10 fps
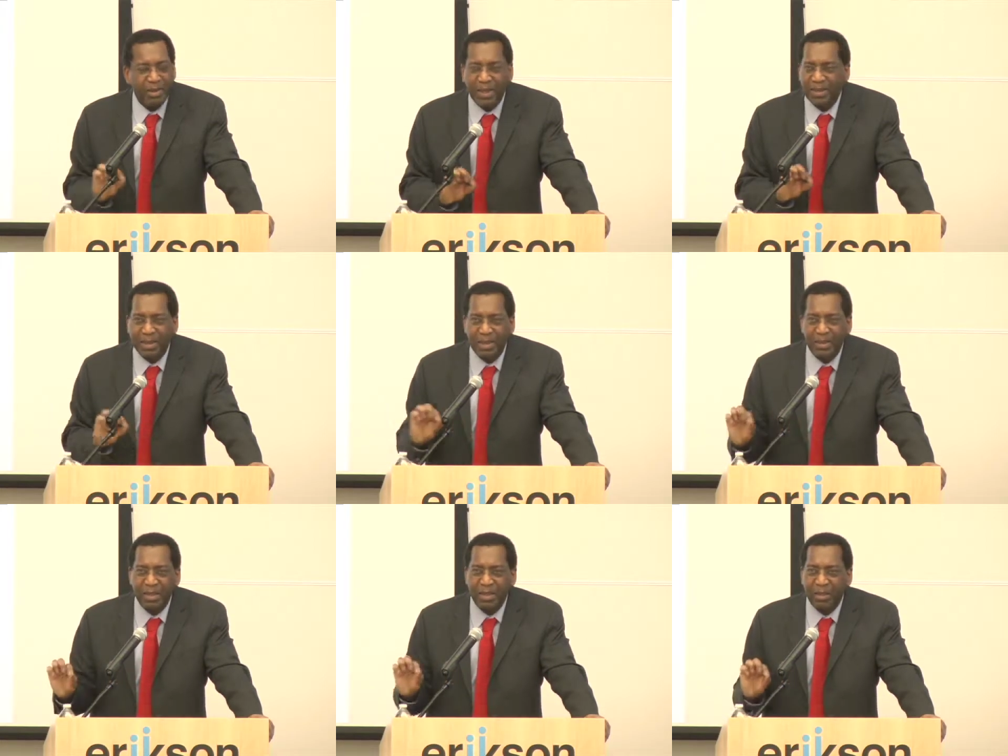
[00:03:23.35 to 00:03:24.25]

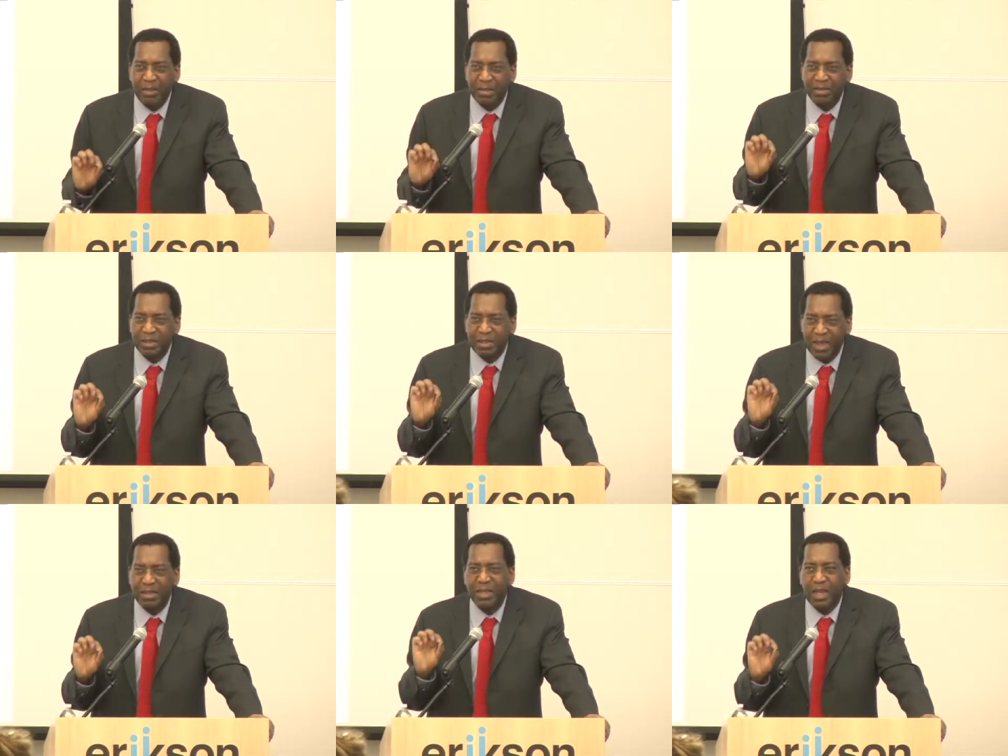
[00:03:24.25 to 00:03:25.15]
That's the
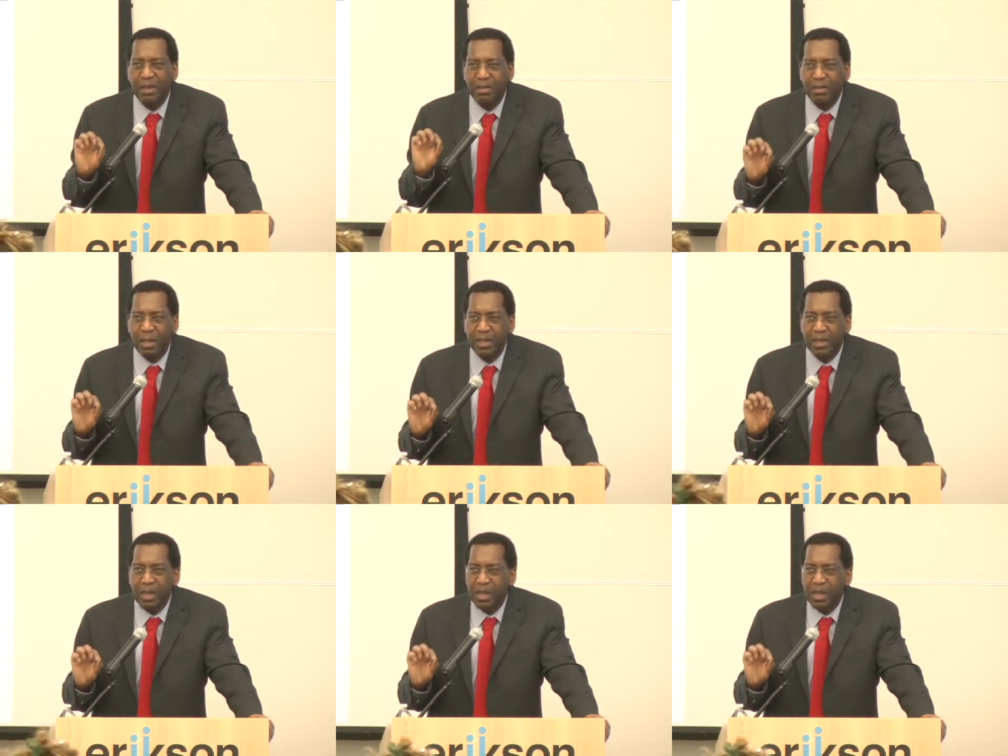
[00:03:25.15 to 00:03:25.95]
death knell, right?